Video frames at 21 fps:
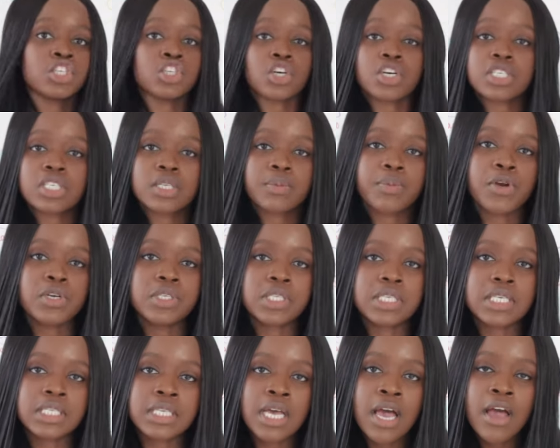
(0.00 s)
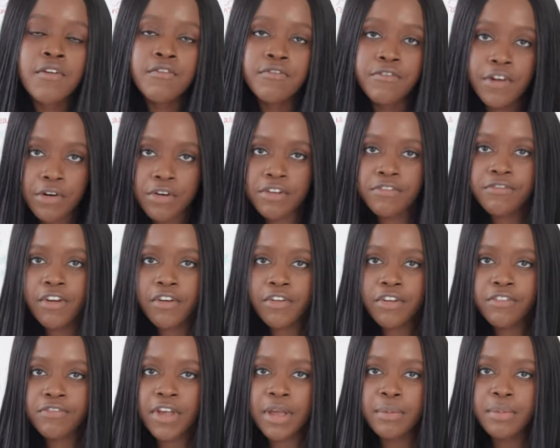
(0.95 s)
juxtaposes very,
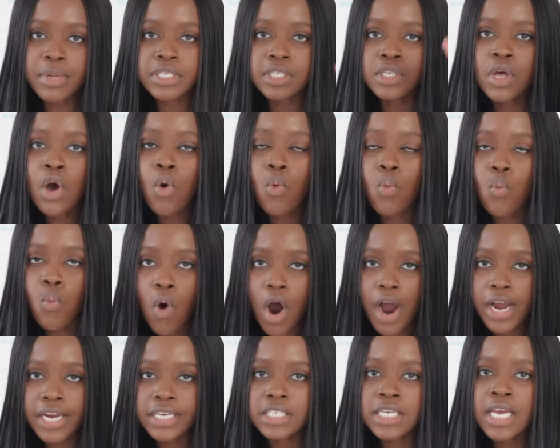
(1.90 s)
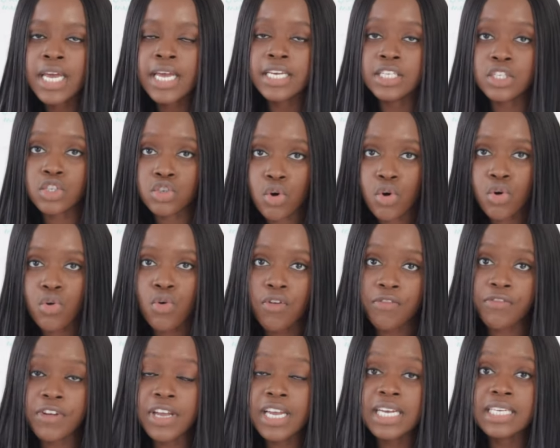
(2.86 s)
very famous white historical
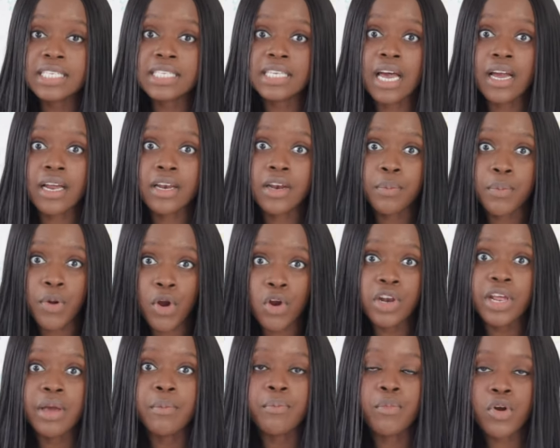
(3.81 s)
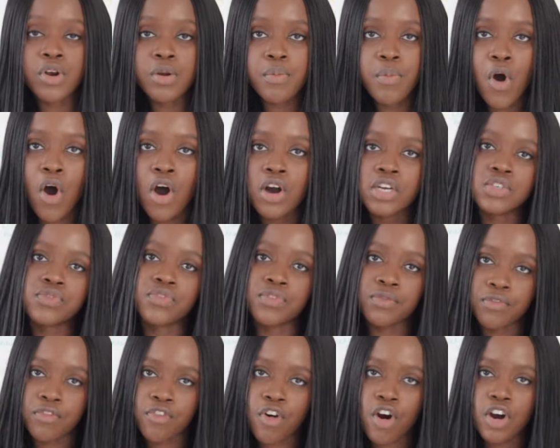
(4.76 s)
figures like Napoleon Bonaparte
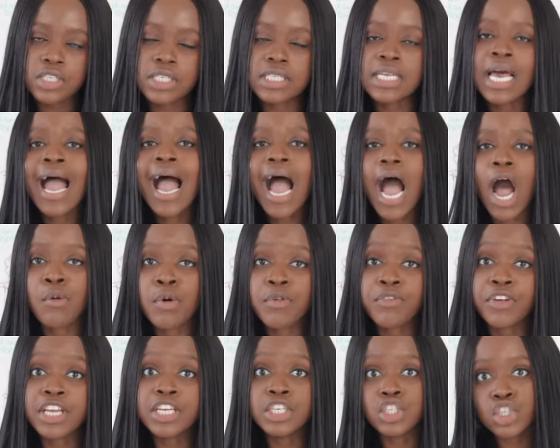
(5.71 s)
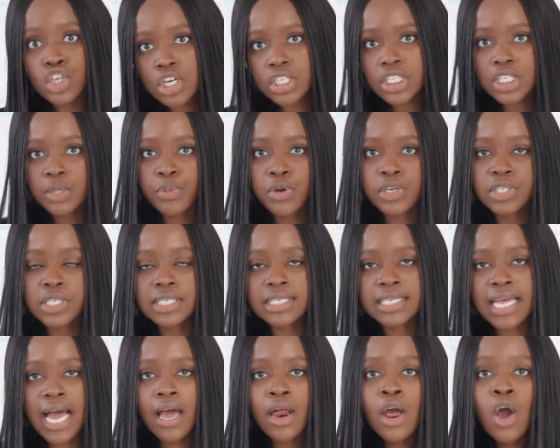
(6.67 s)
from France. However, he juxtaposes
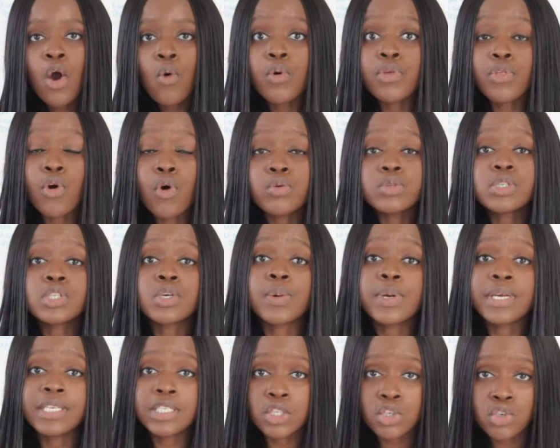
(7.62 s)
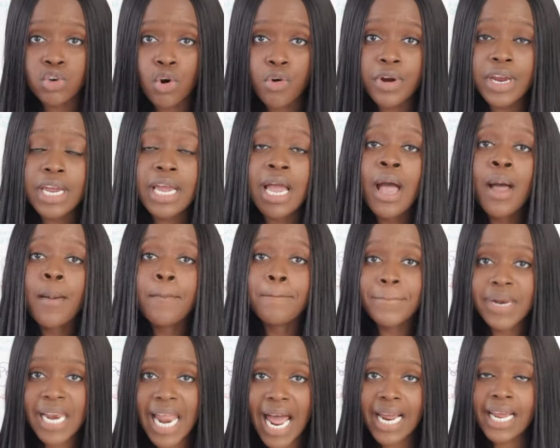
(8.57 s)
that with also historic
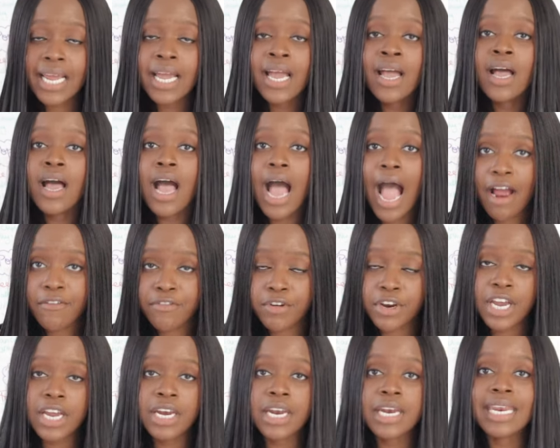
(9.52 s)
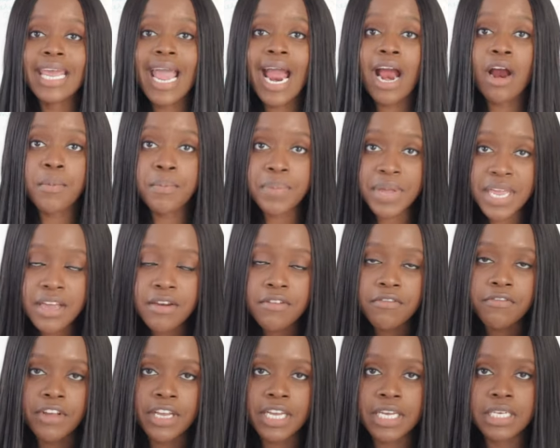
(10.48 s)
black African and Caribbean
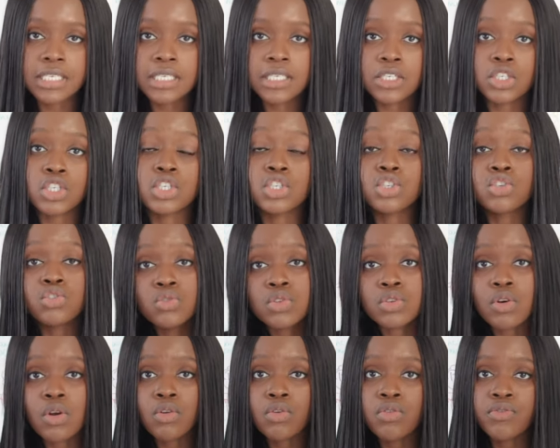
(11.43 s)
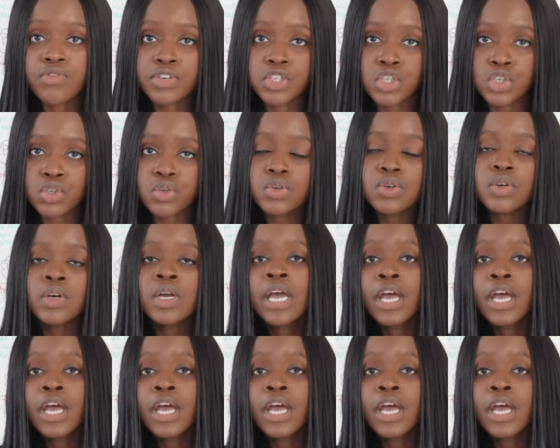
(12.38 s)
figures such as Toussaint Louverture,